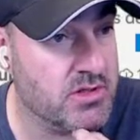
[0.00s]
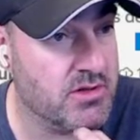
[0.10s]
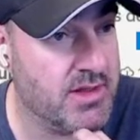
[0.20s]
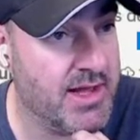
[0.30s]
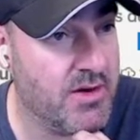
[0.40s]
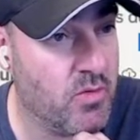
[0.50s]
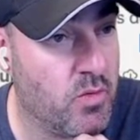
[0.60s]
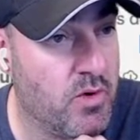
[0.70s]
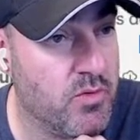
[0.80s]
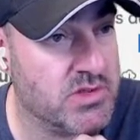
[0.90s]
then
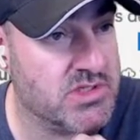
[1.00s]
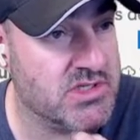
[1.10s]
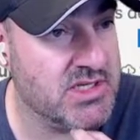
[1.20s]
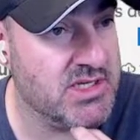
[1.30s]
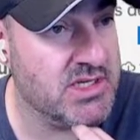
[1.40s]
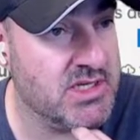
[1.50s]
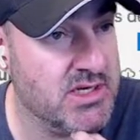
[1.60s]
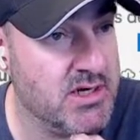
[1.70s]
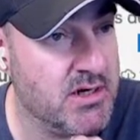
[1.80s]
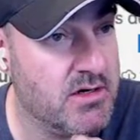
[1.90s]
what we'll see
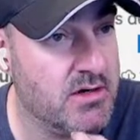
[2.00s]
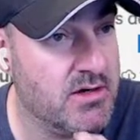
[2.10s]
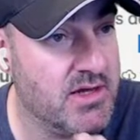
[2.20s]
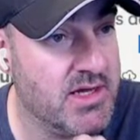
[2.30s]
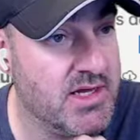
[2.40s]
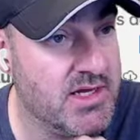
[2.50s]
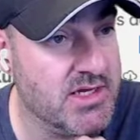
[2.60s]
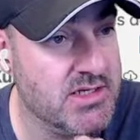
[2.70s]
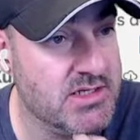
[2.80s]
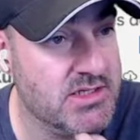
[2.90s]
here
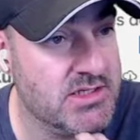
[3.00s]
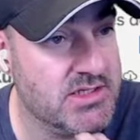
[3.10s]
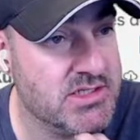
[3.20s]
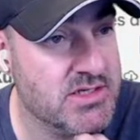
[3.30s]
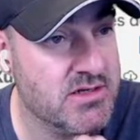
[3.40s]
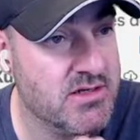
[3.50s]
is